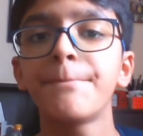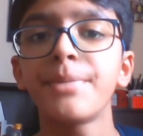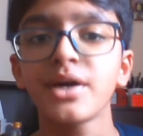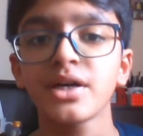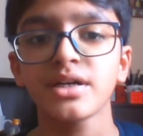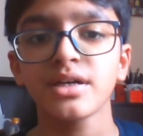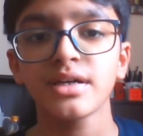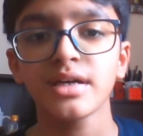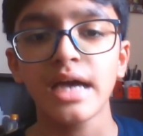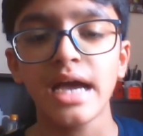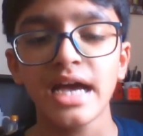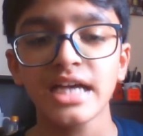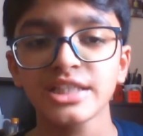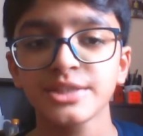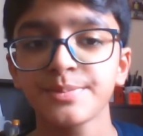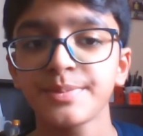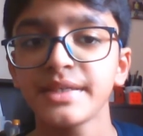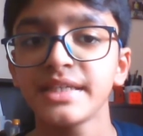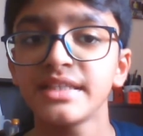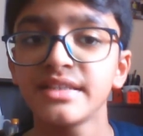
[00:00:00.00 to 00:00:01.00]
But
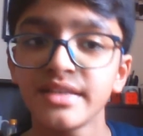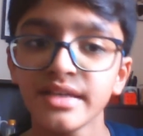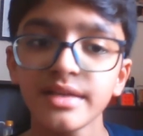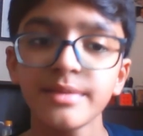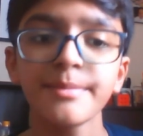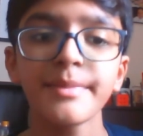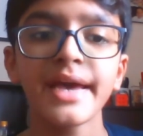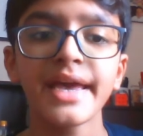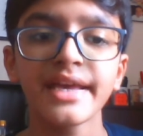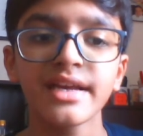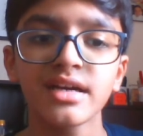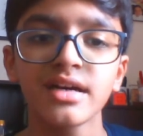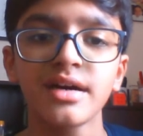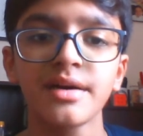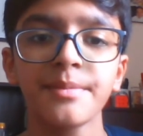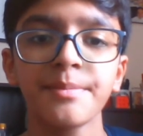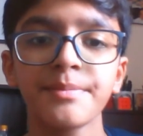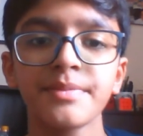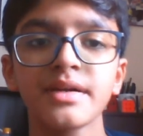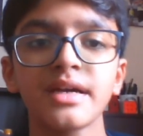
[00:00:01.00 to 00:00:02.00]
Aspi did make
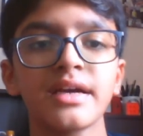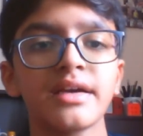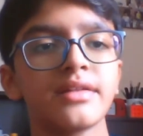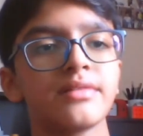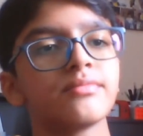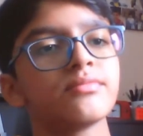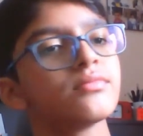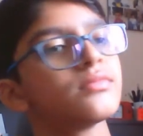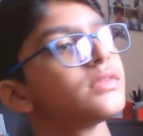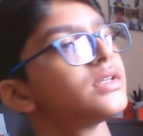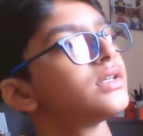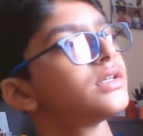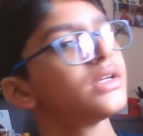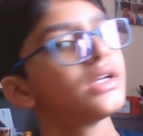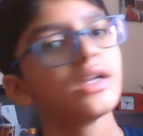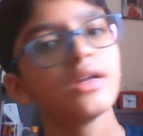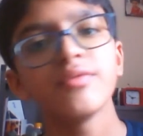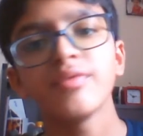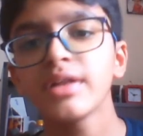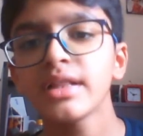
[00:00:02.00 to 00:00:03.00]
up and,
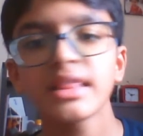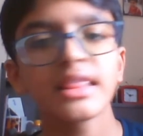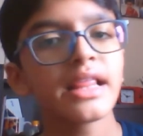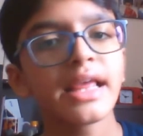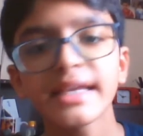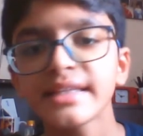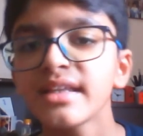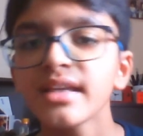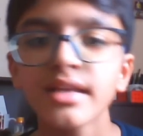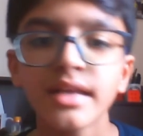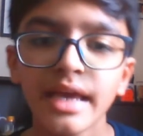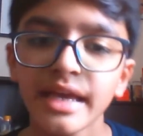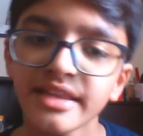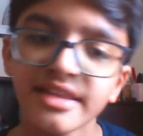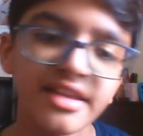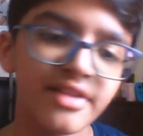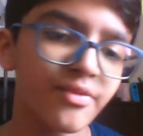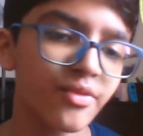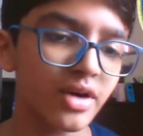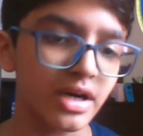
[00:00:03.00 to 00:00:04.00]
well,
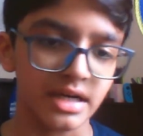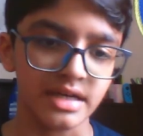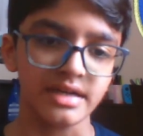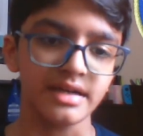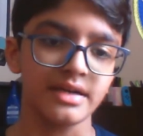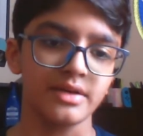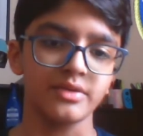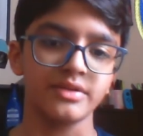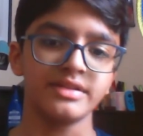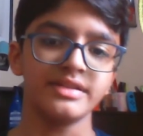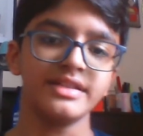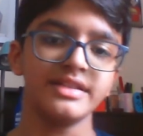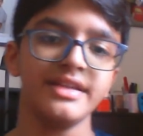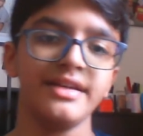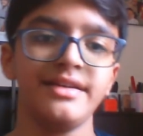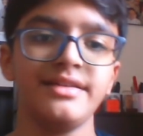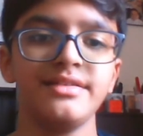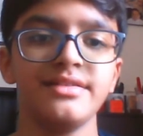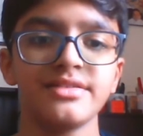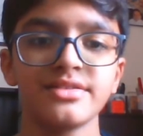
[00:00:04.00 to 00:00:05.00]
it did work out in
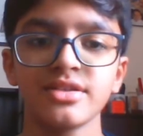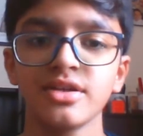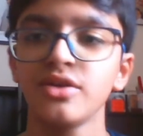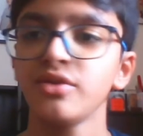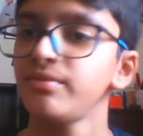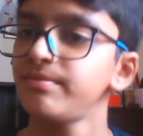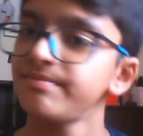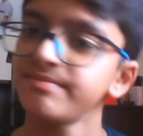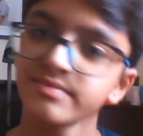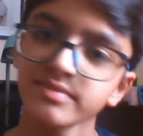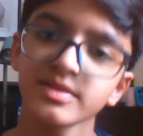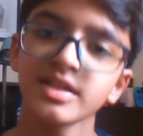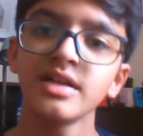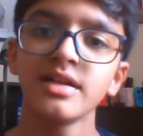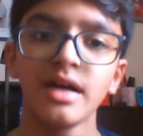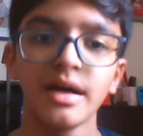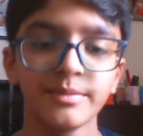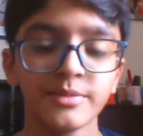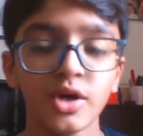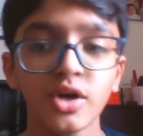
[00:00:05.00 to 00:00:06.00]
the end. So,
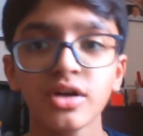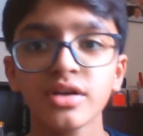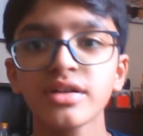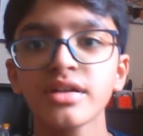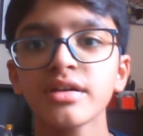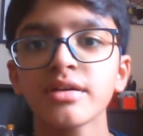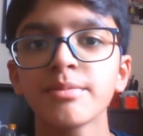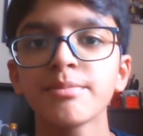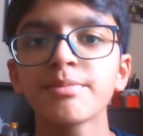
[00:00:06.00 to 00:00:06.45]
I'm not going to